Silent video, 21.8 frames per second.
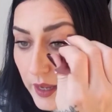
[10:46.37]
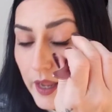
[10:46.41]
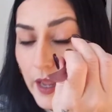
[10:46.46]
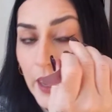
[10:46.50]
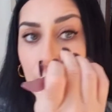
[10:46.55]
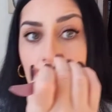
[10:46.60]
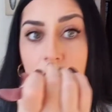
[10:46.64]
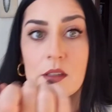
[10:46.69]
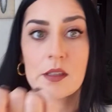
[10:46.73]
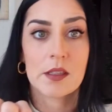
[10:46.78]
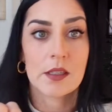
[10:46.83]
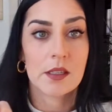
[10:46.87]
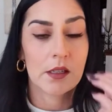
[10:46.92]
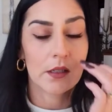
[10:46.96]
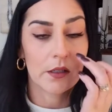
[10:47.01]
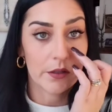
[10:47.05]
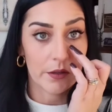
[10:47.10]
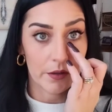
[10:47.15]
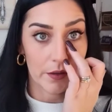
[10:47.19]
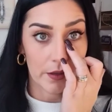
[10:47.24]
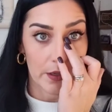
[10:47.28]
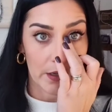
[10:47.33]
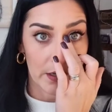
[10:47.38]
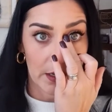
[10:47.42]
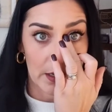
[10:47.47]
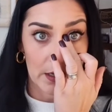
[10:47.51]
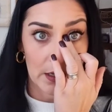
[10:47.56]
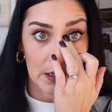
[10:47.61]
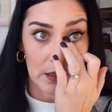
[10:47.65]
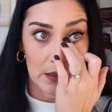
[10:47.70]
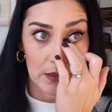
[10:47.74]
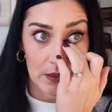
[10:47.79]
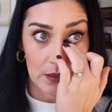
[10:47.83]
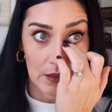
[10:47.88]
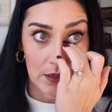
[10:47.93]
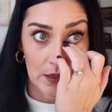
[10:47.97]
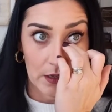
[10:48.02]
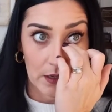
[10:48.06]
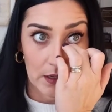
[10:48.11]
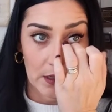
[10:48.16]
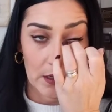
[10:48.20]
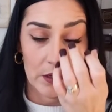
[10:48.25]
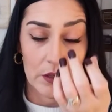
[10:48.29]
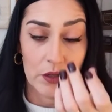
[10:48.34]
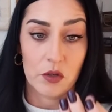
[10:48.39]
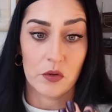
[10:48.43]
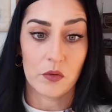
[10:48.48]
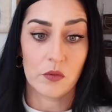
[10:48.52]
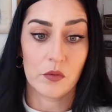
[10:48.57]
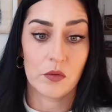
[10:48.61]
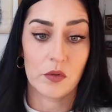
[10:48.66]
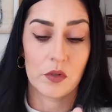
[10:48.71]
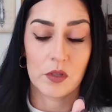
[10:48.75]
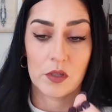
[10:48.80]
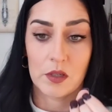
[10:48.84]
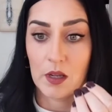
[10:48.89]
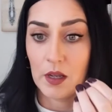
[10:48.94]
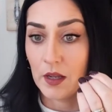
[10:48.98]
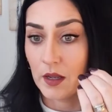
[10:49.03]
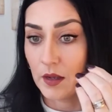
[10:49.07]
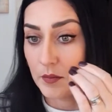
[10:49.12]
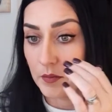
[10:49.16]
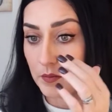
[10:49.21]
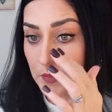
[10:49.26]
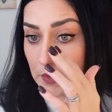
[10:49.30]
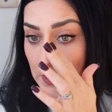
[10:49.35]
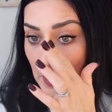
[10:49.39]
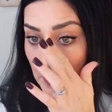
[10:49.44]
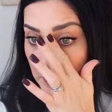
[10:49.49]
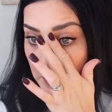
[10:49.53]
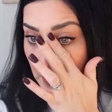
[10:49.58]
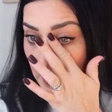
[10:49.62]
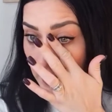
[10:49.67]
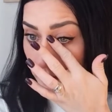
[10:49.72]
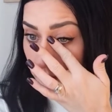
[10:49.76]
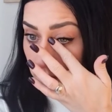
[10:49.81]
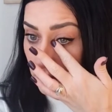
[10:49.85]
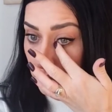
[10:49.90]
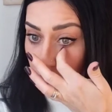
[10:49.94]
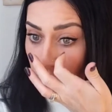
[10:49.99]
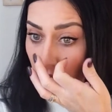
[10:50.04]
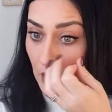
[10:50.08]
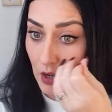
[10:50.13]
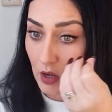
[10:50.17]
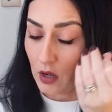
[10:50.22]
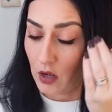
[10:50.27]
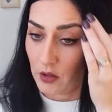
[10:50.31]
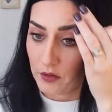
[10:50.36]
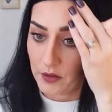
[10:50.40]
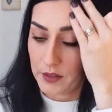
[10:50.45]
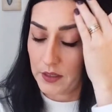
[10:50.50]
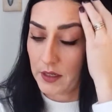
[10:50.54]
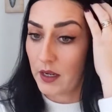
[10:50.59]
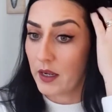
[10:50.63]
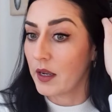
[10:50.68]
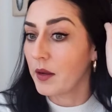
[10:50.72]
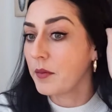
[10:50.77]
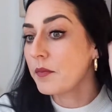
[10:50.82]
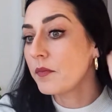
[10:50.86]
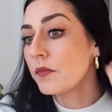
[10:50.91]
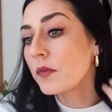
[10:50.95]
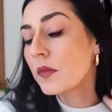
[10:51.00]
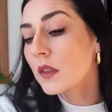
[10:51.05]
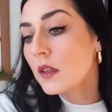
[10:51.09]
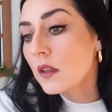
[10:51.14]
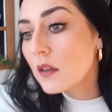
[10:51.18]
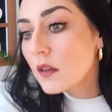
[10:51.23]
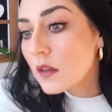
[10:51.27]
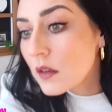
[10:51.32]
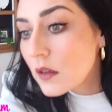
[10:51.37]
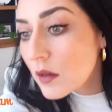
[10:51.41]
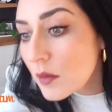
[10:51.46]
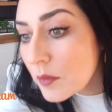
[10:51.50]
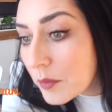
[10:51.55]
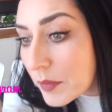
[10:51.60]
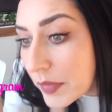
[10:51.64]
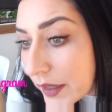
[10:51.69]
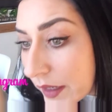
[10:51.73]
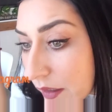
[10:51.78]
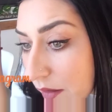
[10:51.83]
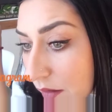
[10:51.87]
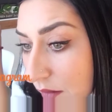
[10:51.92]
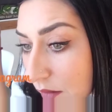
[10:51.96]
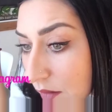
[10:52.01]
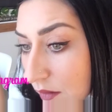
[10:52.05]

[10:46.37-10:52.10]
have a sealer that I use sometimes, not all the time, but